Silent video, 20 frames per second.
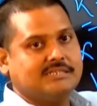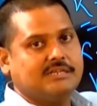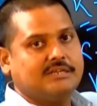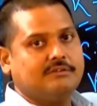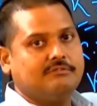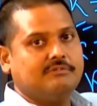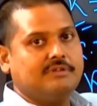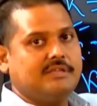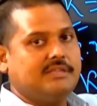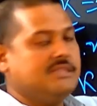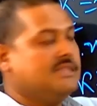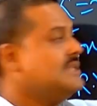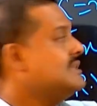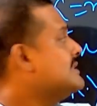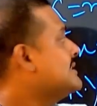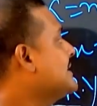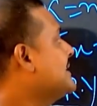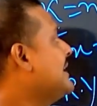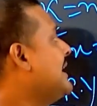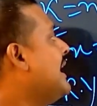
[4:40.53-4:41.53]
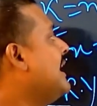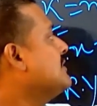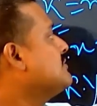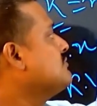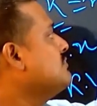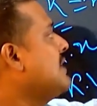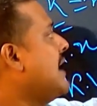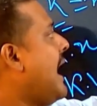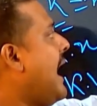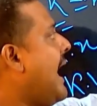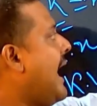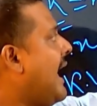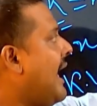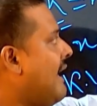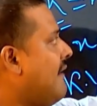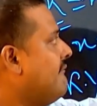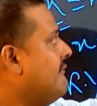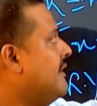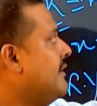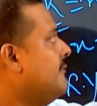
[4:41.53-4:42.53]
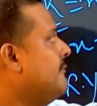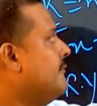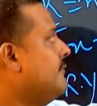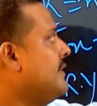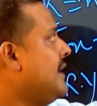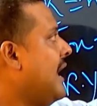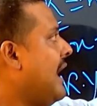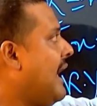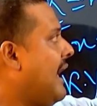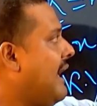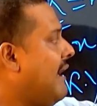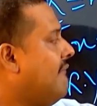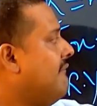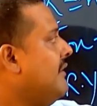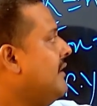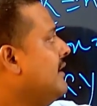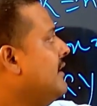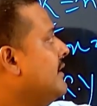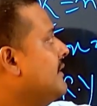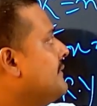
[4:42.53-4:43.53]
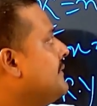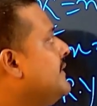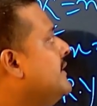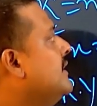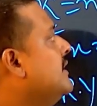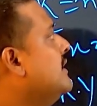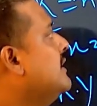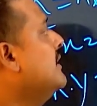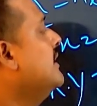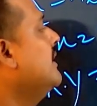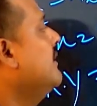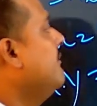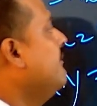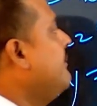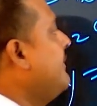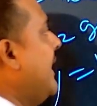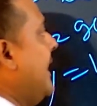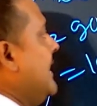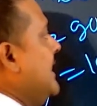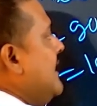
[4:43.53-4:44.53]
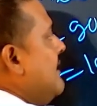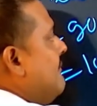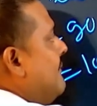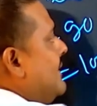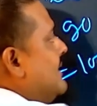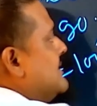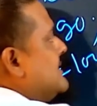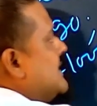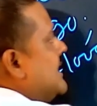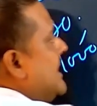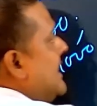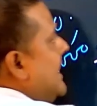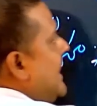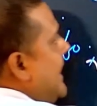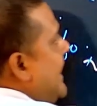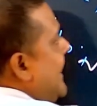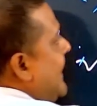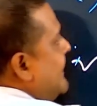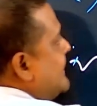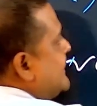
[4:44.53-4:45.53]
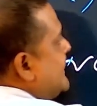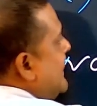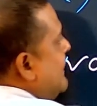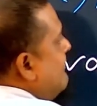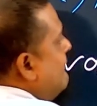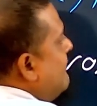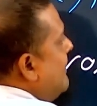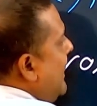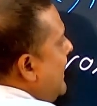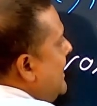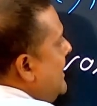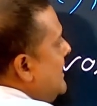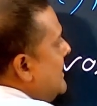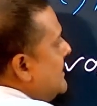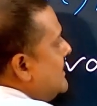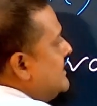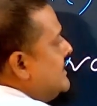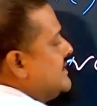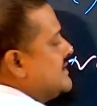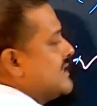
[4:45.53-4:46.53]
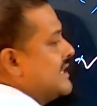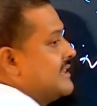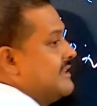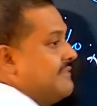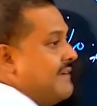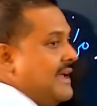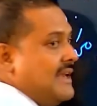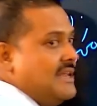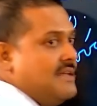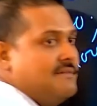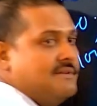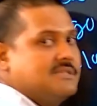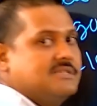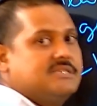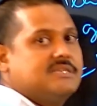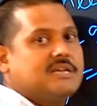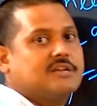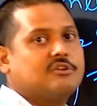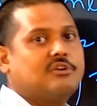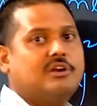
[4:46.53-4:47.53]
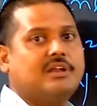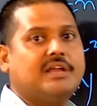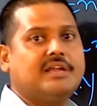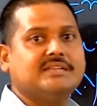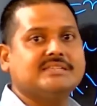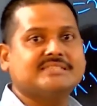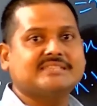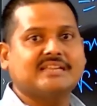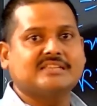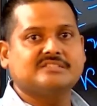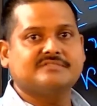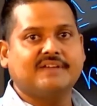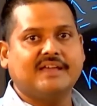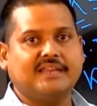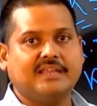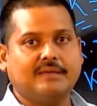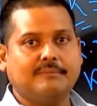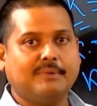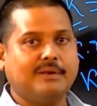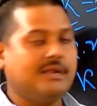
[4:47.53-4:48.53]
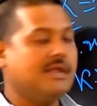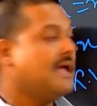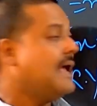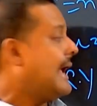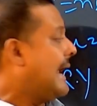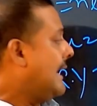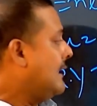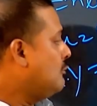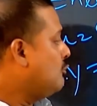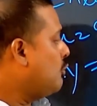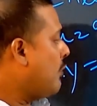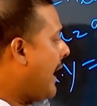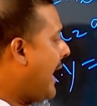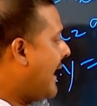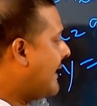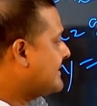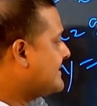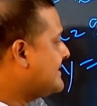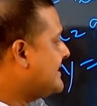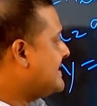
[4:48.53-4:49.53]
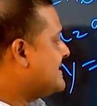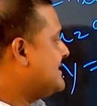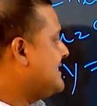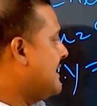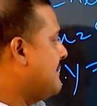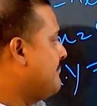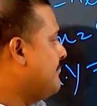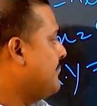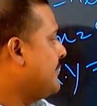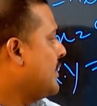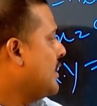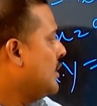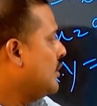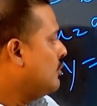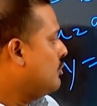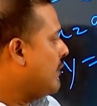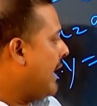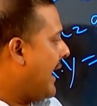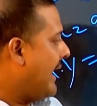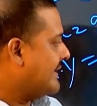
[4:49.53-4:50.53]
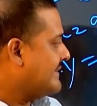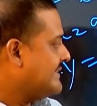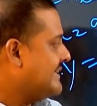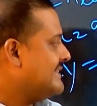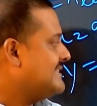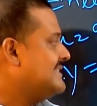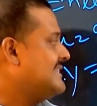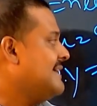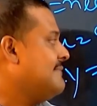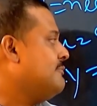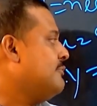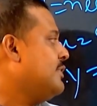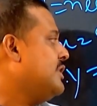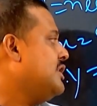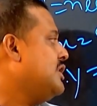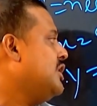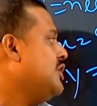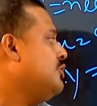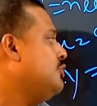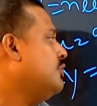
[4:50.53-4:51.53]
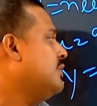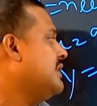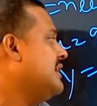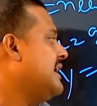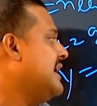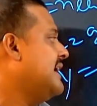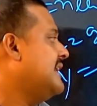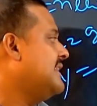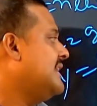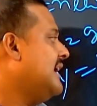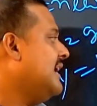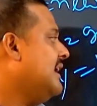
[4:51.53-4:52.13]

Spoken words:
In this class we have the variables x and y. These are the variables, these are called instance variable, and to access them we need to create the